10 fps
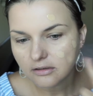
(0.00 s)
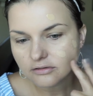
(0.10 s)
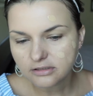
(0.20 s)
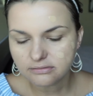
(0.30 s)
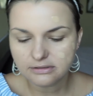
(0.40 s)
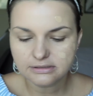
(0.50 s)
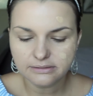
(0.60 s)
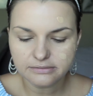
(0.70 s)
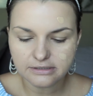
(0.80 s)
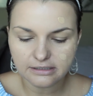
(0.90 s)
This one
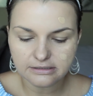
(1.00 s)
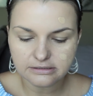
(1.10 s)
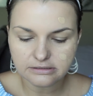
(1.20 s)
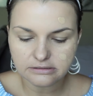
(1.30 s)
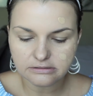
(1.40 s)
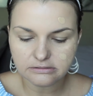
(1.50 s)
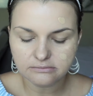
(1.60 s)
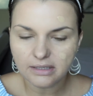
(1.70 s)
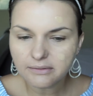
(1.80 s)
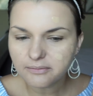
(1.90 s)
seems like it's,
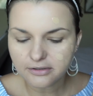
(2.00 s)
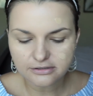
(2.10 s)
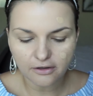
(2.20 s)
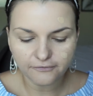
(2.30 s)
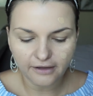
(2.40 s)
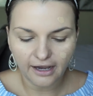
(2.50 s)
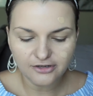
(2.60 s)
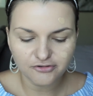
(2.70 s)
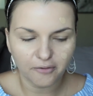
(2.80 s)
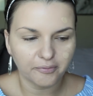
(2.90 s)
maybe because of the
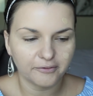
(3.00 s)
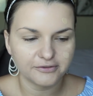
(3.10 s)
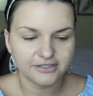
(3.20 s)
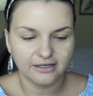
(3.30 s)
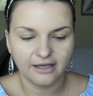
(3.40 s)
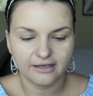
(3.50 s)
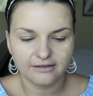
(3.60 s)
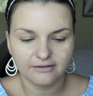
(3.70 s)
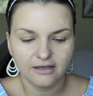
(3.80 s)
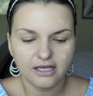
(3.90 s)
eyedropper, which I like.
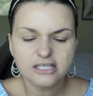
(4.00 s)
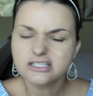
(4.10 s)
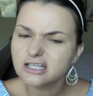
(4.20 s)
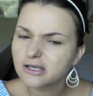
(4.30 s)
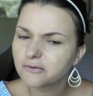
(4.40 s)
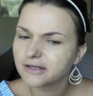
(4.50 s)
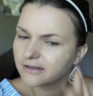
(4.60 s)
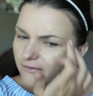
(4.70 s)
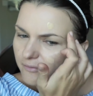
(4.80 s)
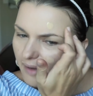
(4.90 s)
It's still liquidy,
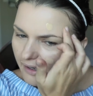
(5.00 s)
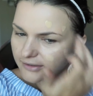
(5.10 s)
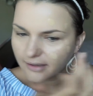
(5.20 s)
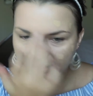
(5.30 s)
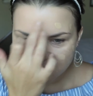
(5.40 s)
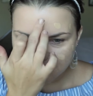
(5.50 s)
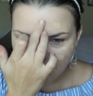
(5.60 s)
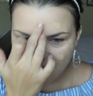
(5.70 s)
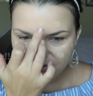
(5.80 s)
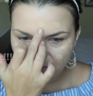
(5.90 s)
never mind. I just,
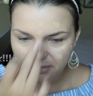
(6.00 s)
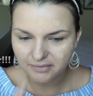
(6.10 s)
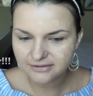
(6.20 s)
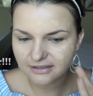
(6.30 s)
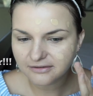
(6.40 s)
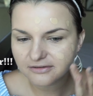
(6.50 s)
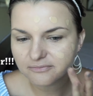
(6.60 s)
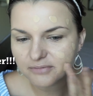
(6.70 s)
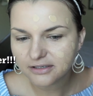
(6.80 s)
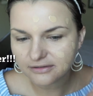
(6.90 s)
eyedropper makes a
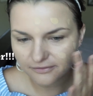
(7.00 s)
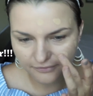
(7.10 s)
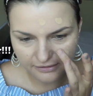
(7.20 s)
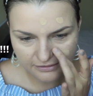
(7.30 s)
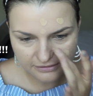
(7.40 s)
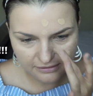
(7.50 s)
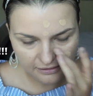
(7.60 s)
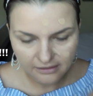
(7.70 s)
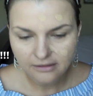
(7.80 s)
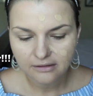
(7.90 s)
big difference.
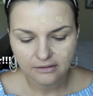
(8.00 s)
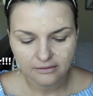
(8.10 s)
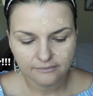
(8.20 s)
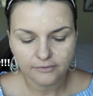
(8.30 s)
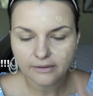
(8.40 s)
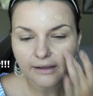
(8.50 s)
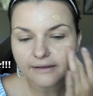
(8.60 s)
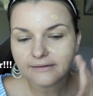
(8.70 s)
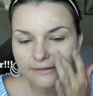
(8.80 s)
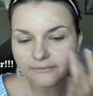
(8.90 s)
Okay,
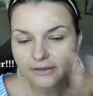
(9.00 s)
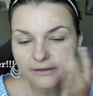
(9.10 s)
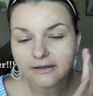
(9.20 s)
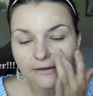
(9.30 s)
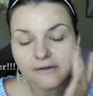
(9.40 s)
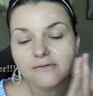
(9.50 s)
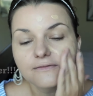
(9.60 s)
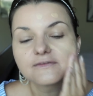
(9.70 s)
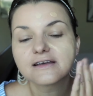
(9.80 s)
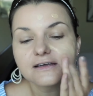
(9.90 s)
and then we're gonna go
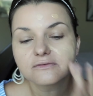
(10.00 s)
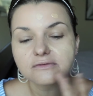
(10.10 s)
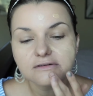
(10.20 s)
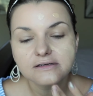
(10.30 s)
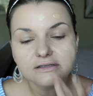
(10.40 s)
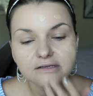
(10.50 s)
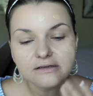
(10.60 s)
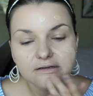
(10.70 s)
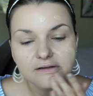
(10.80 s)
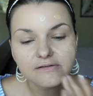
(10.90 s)
with that one.
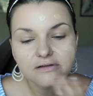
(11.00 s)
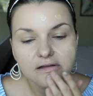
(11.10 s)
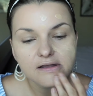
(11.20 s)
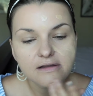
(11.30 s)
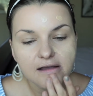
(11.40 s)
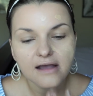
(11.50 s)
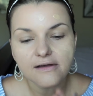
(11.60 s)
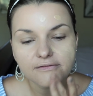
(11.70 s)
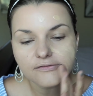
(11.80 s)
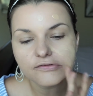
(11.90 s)

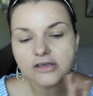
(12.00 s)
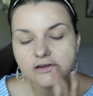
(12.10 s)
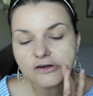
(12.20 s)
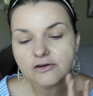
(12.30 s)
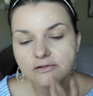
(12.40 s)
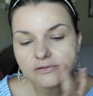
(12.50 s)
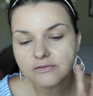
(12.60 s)
Half of here.